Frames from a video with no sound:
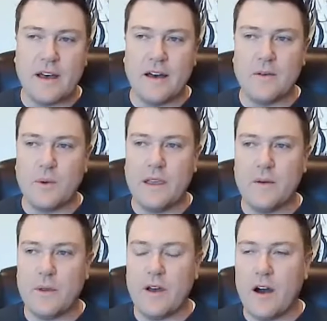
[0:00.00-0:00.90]
Uh, we
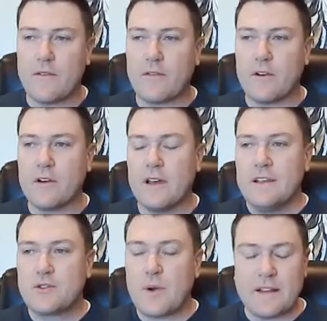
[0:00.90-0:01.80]
we offer
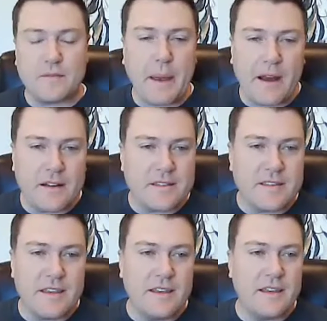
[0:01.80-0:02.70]

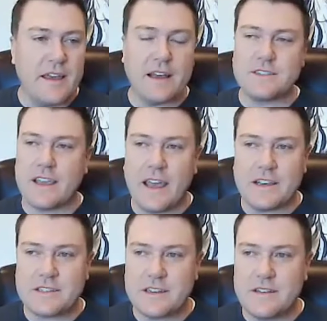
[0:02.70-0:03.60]
transparency,
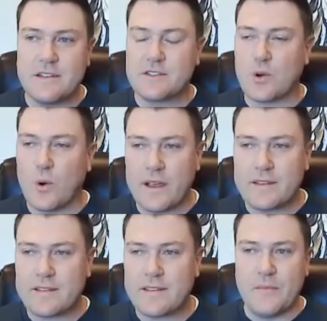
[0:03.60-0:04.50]
education,
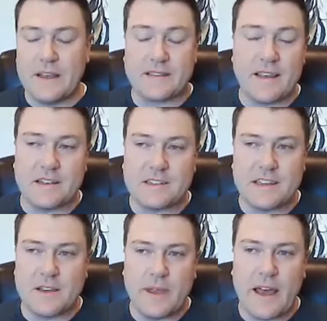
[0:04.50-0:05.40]
choice
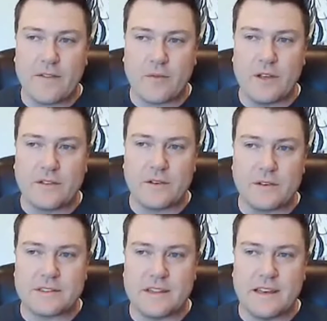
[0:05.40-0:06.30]
essentially we have
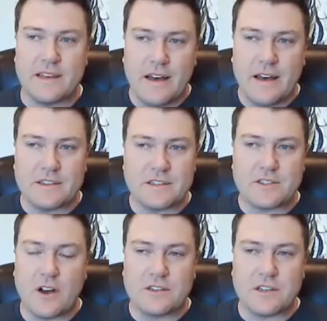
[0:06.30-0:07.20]
realtors that uh, just
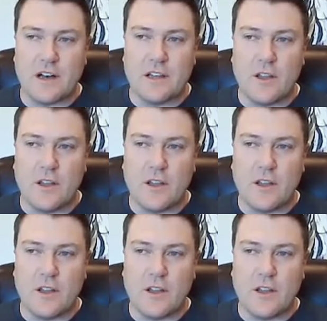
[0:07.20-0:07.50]
charge a, a,